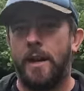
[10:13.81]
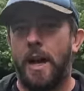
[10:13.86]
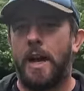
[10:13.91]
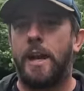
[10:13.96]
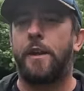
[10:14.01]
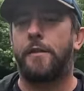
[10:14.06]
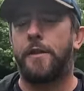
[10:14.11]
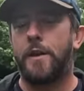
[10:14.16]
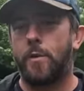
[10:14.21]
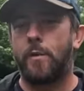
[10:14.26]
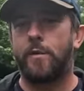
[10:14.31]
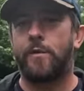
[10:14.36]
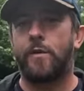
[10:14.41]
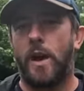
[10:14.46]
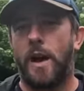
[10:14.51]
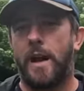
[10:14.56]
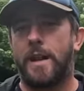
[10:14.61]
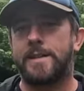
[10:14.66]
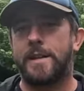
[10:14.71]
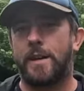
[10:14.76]
And I think we've
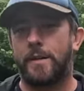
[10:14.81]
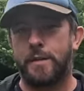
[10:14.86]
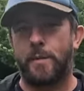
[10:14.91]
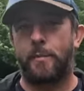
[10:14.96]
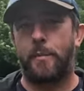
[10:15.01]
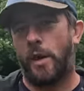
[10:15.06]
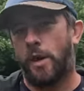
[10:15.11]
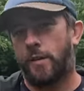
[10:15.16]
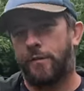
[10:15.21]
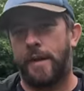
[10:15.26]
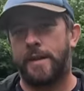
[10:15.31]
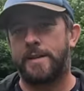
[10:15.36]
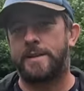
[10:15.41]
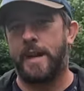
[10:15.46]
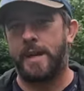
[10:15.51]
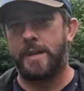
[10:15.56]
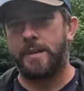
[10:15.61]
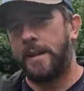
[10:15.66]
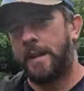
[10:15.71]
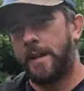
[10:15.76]
got ourselves a perfect
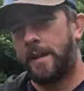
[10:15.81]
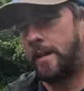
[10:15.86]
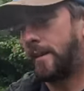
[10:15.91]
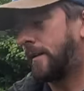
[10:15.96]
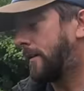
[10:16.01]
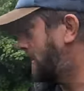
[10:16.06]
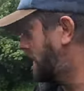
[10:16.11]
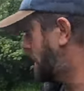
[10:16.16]
tent here.